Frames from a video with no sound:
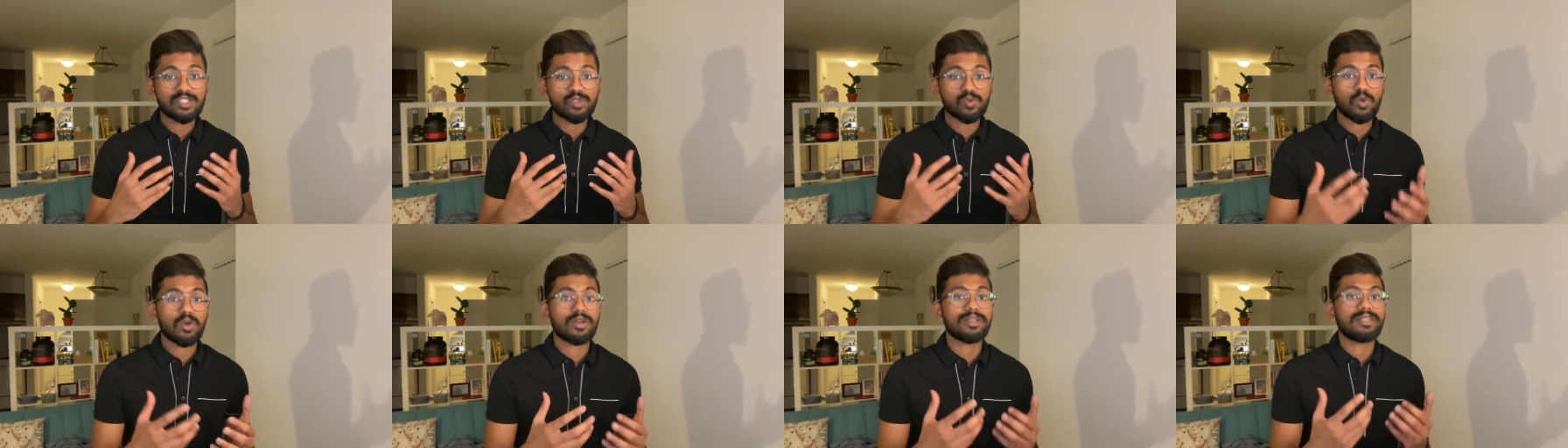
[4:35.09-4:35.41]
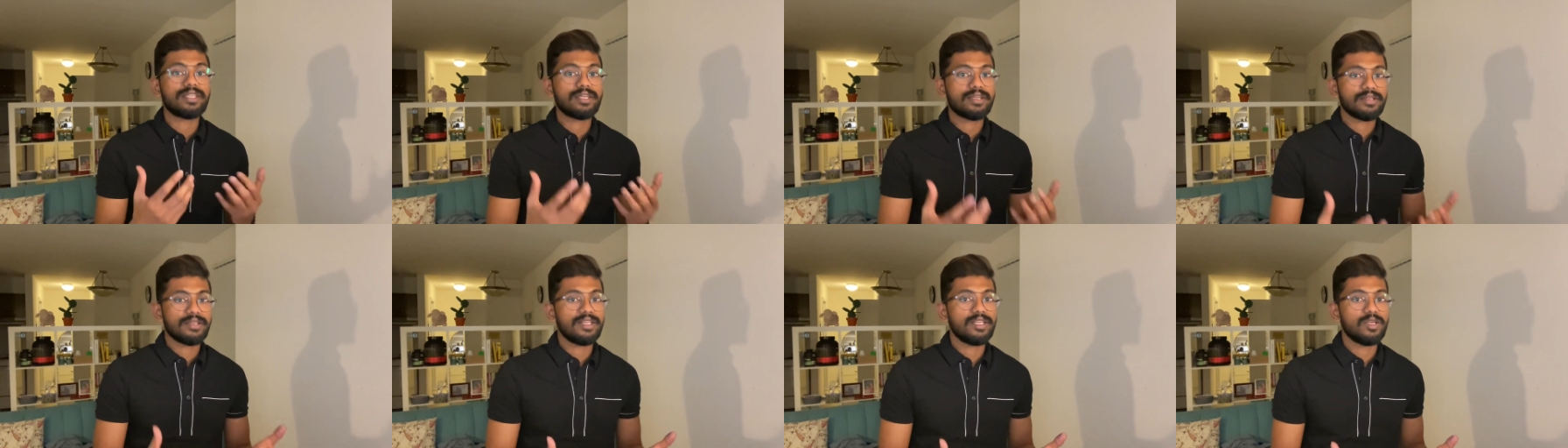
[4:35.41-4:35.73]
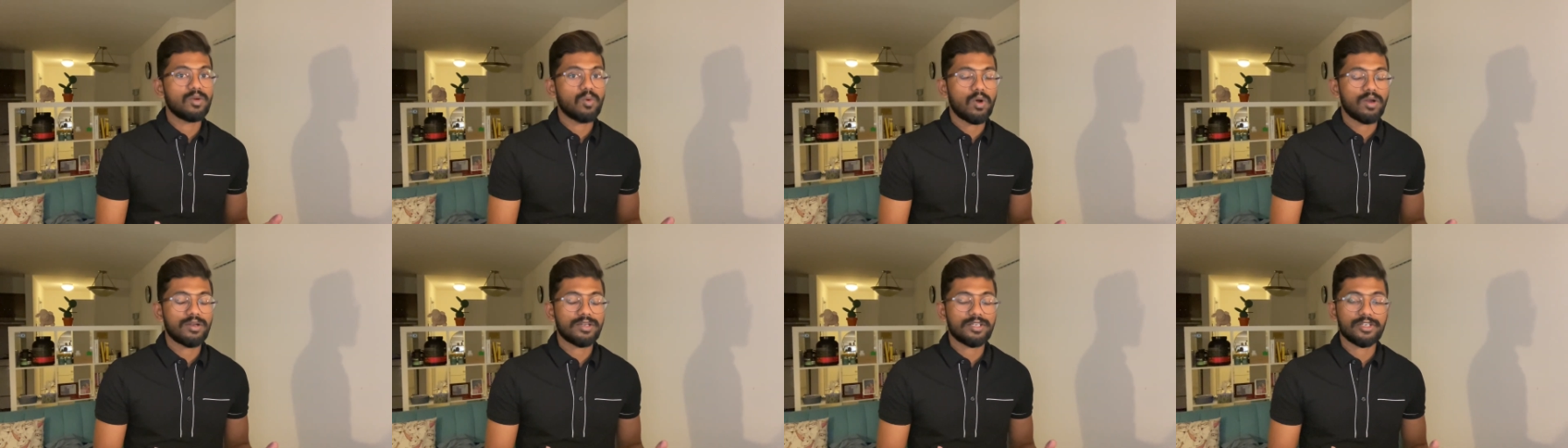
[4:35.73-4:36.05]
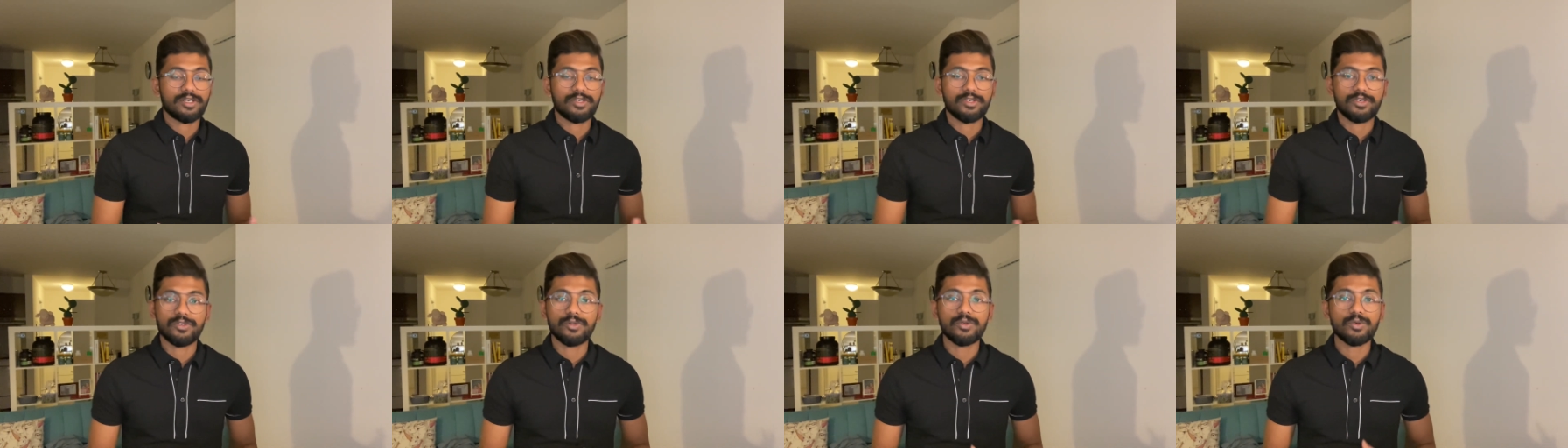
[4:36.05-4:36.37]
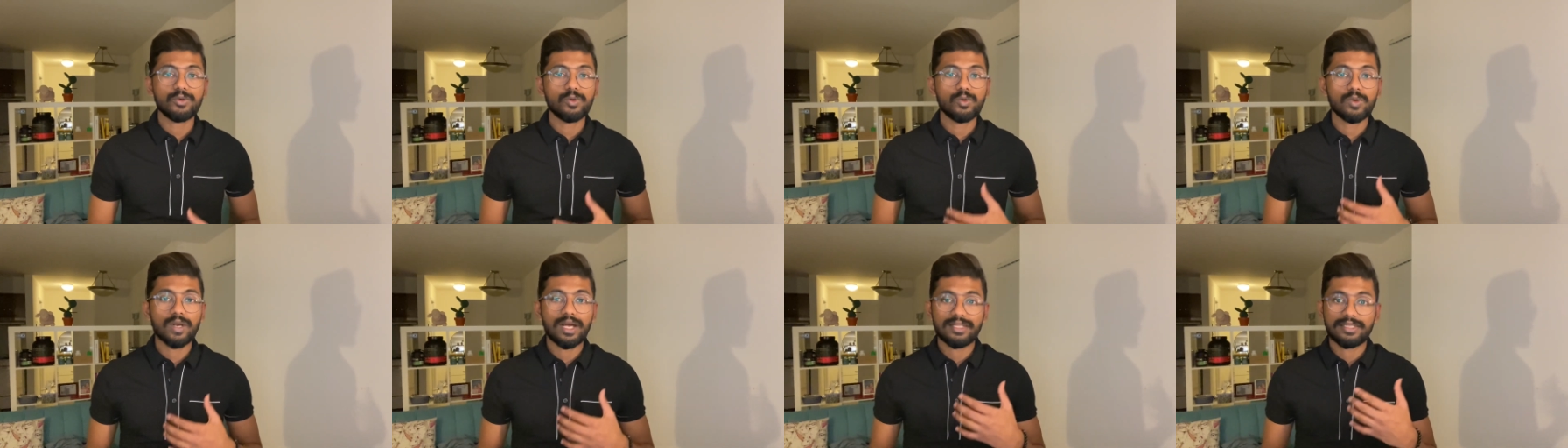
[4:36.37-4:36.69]
what they really wanted to
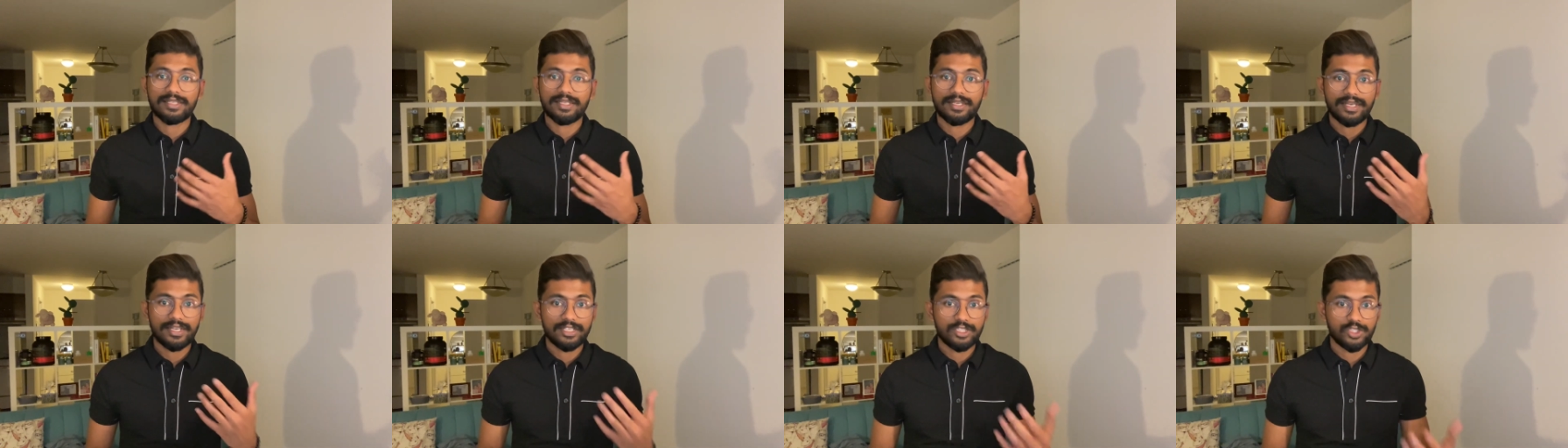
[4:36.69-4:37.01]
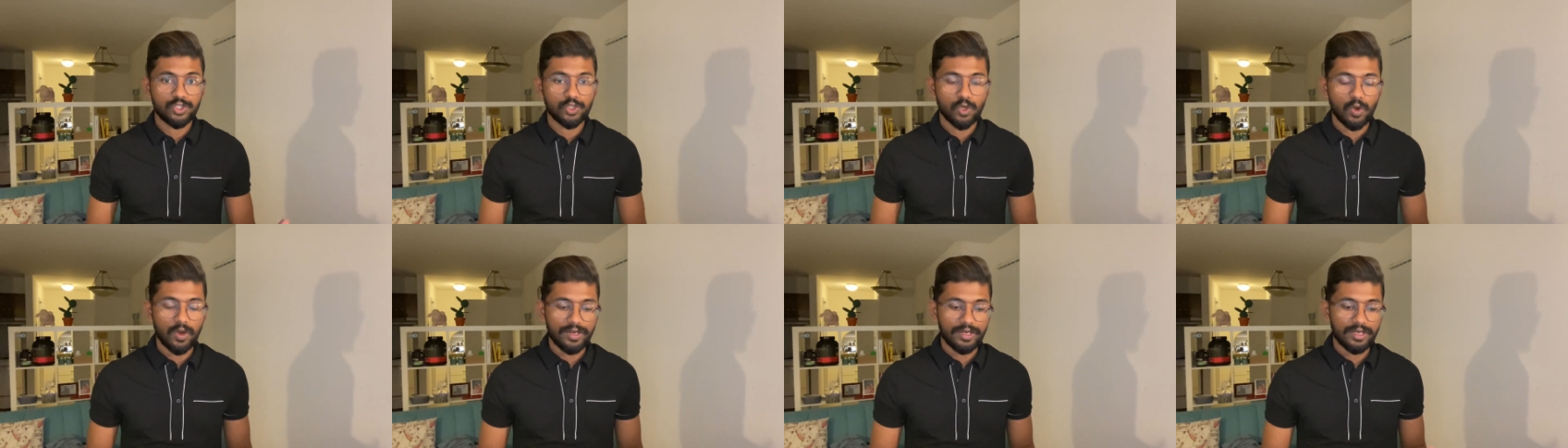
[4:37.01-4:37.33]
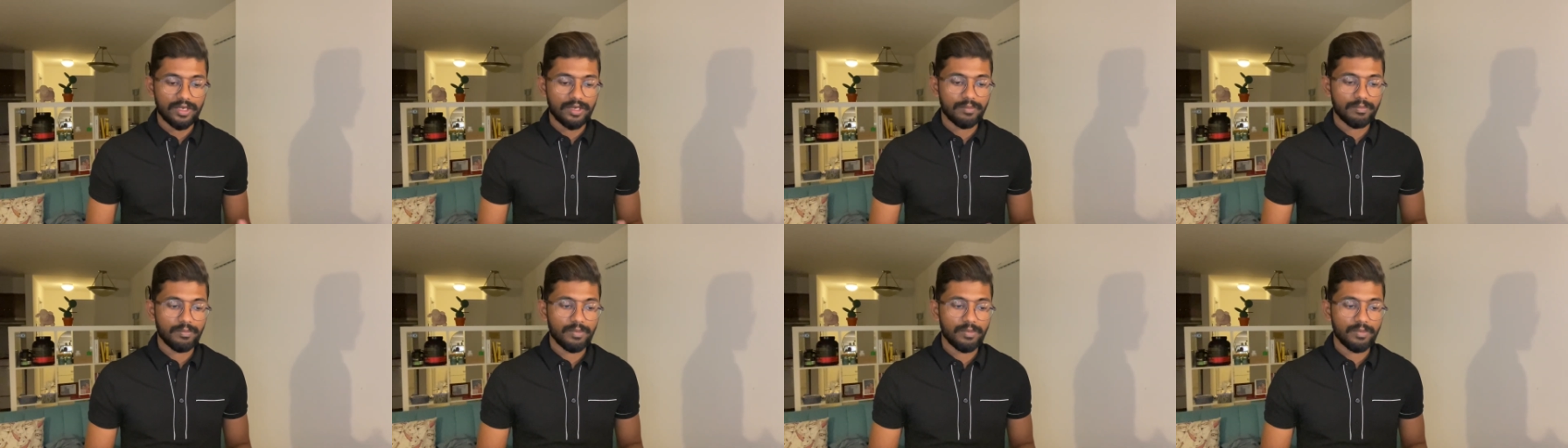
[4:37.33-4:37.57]
do and they enjoyed it.